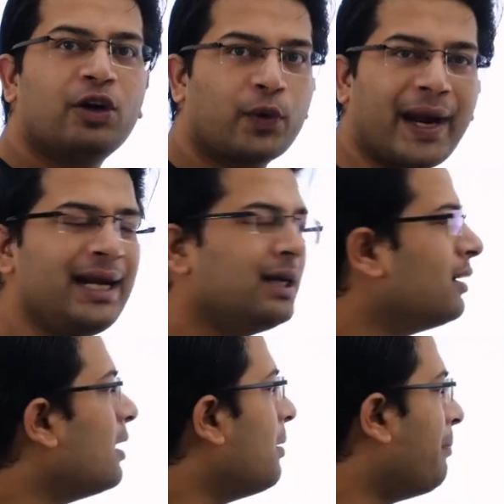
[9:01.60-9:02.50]
right?
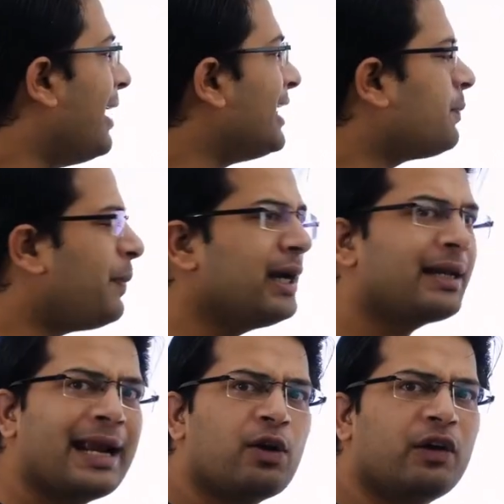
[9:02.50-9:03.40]
My speed
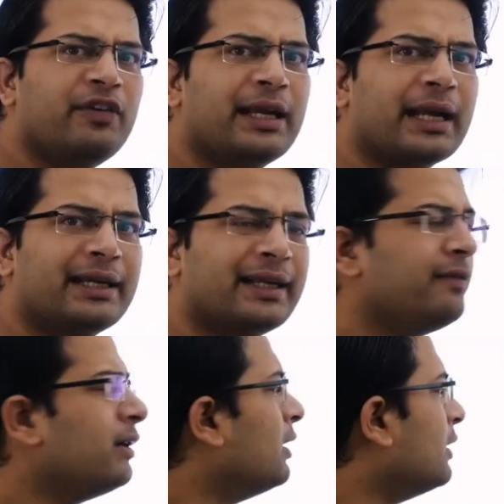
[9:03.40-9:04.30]
cannot be
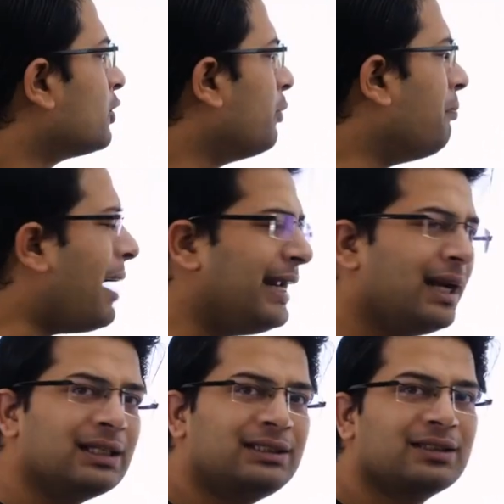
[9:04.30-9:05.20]
negative. So
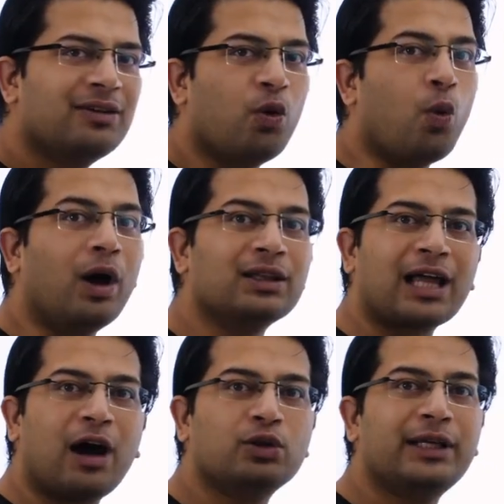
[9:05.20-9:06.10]
minus
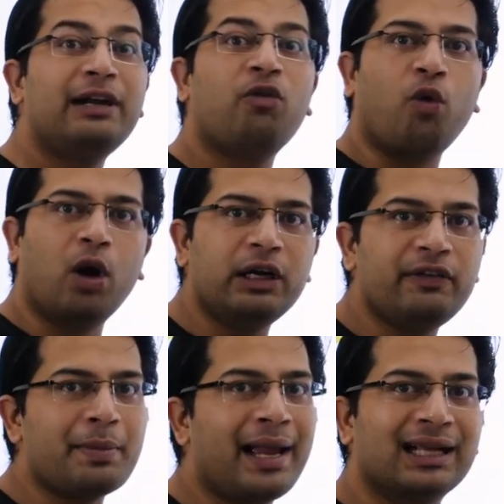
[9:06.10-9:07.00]
1000 won't
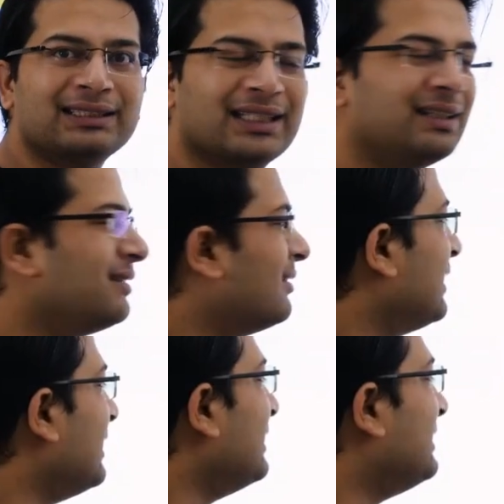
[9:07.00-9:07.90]
be my answer.
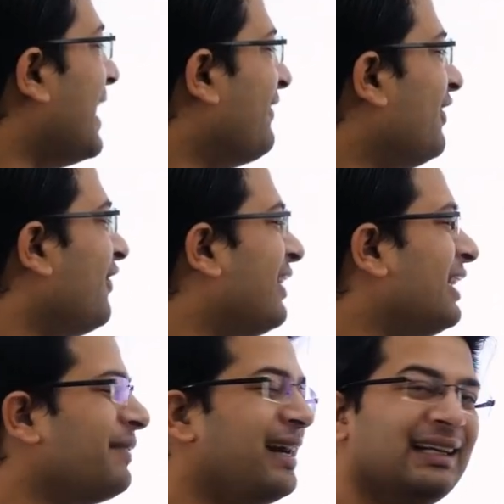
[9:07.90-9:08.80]
750
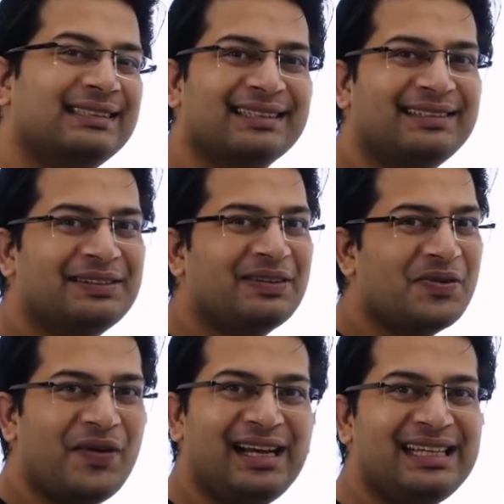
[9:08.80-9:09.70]
is my answer.
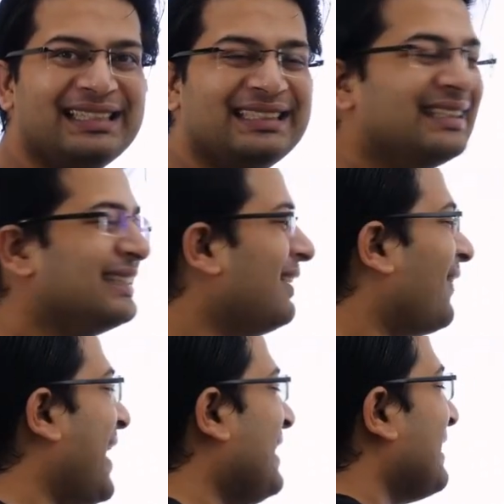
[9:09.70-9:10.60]
Very easy,
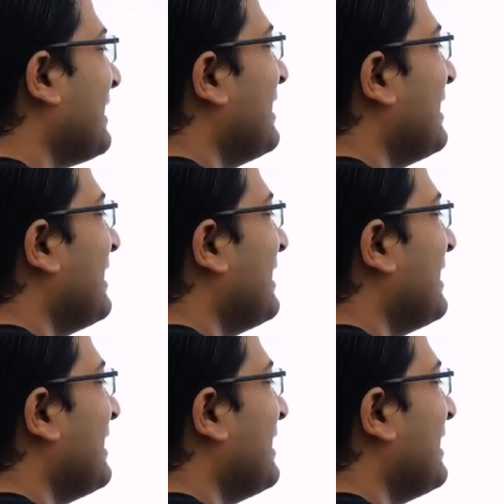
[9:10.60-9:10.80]
right?